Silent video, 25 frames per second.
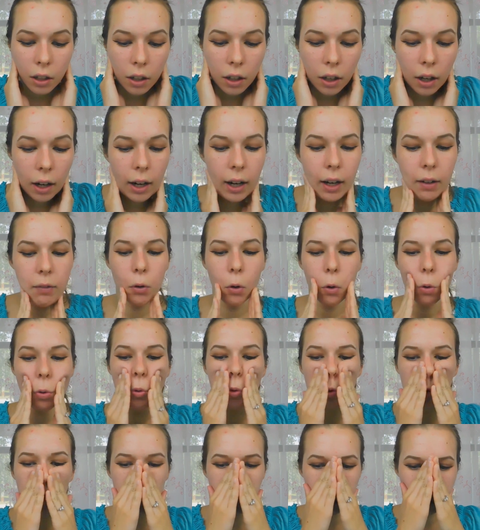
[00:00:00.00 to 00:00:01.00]
I have a whole
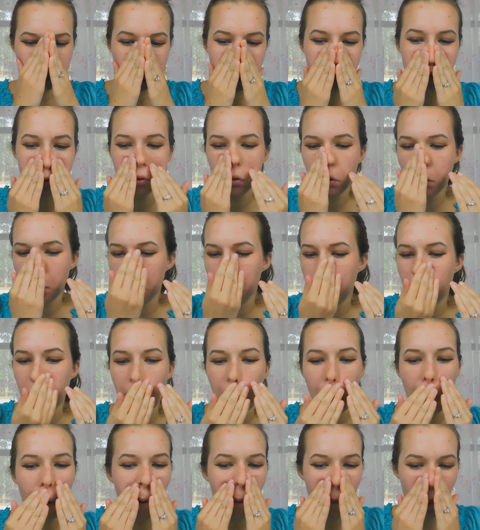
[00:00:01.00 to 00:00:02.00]
tutorial coming
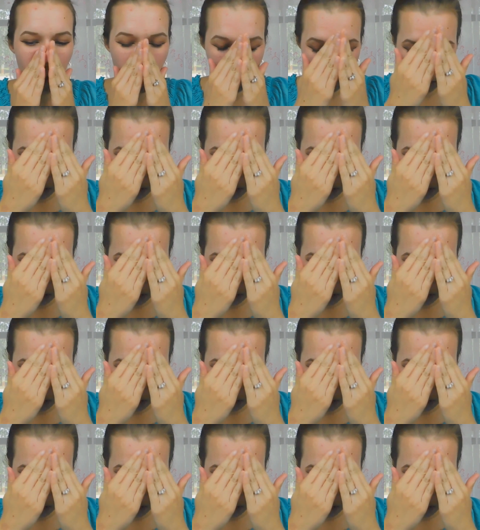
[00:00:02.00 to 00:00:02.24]
out